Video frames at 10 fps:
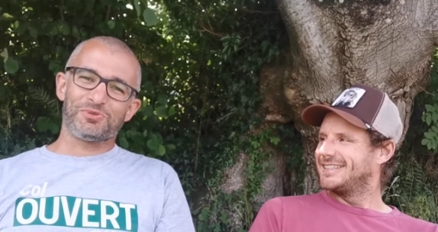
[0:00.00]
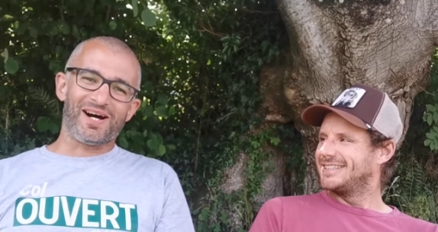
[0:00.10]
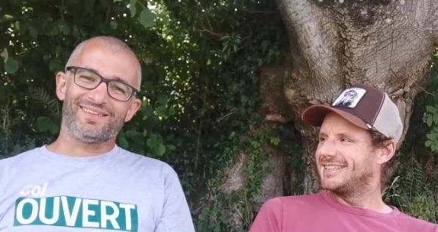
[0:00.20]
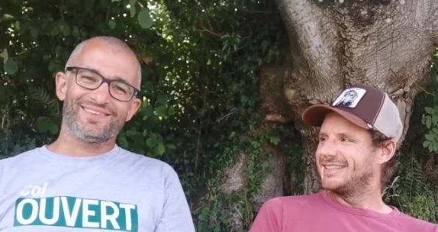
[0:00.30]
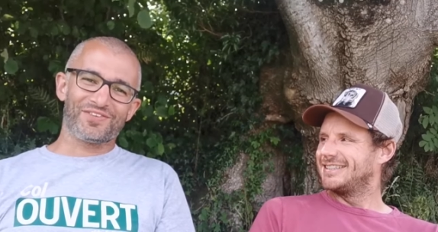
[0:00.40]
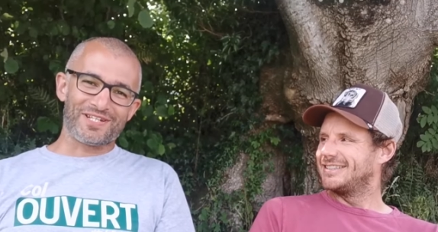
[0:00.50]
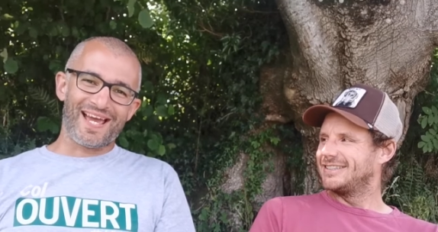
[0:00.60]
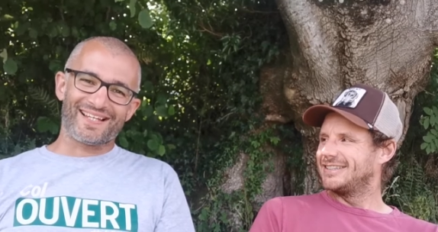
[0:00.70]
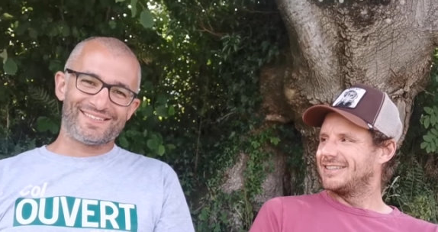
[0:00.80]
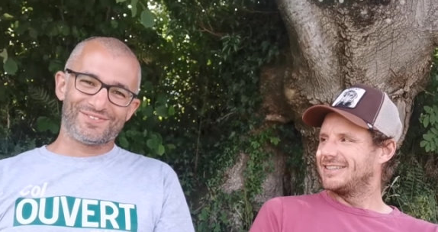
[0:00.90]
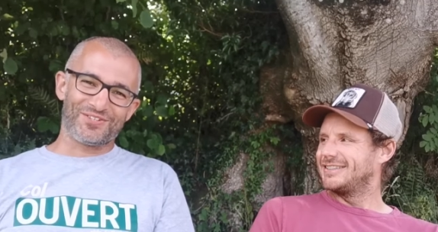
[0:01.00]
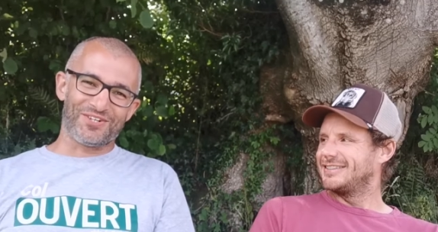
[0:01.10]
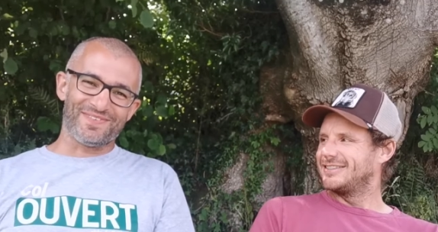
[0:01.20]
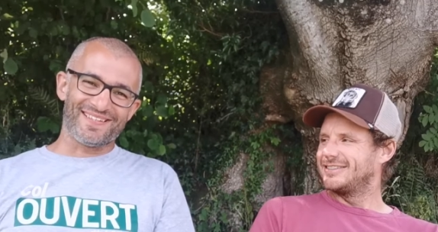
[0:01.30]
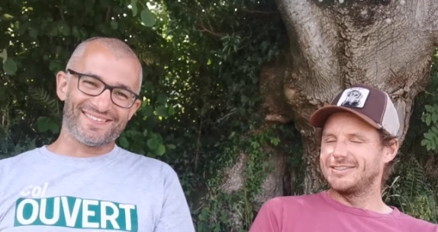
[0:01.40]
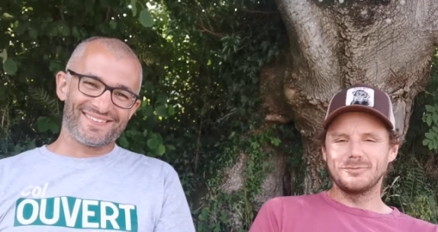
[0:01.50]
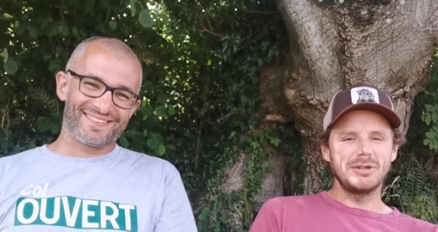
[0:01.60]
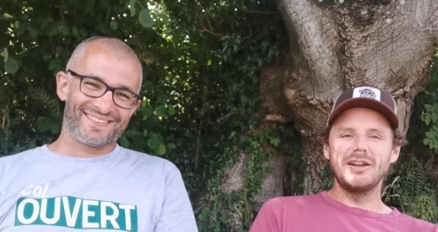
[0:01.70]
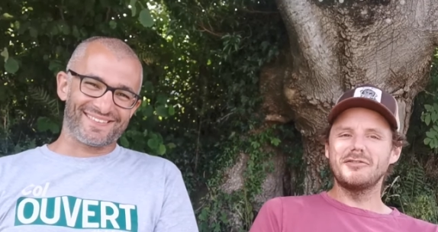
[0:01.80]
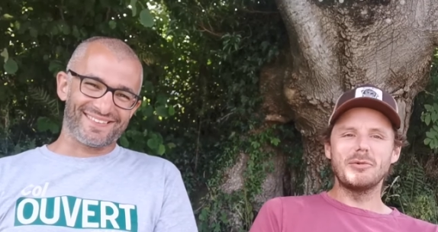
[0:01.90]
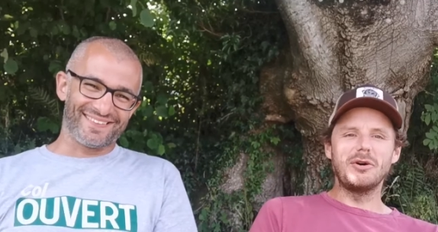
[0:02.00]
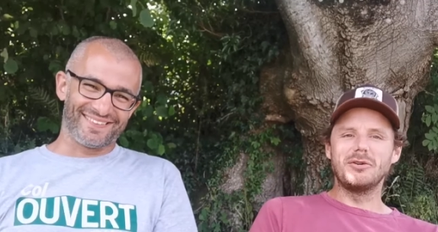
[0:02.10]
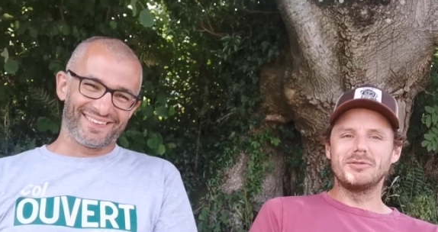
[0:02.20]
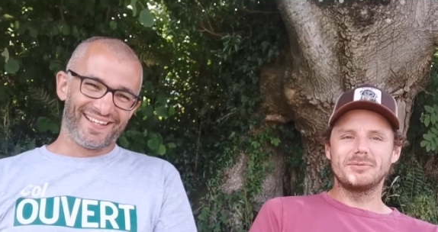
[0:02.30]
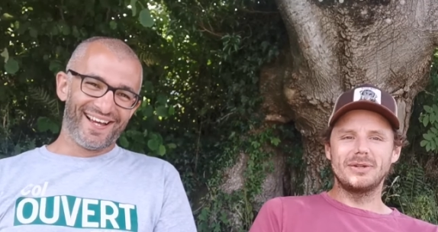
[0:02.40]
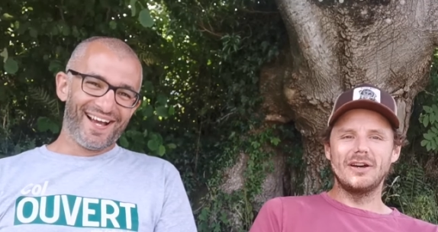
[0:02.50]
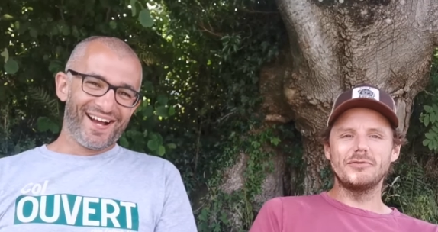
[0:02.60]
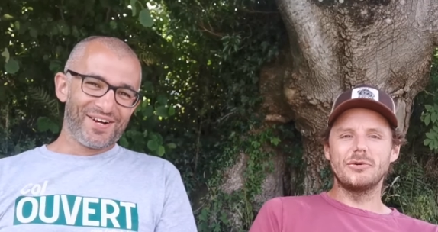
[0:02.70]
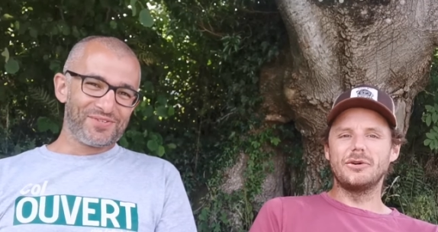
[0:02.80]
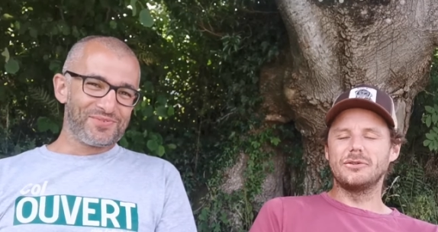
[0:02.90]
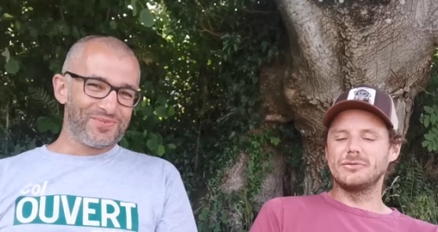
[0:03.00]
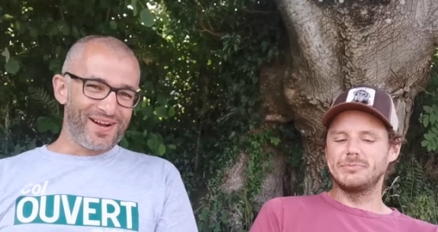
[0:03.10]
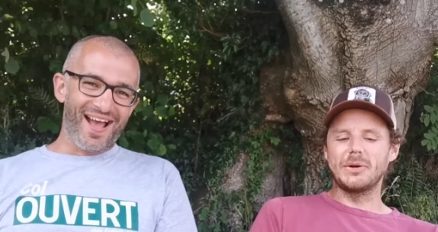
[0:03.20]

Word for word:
Speaker 1: as well the negative comments. We love them all. We love them all.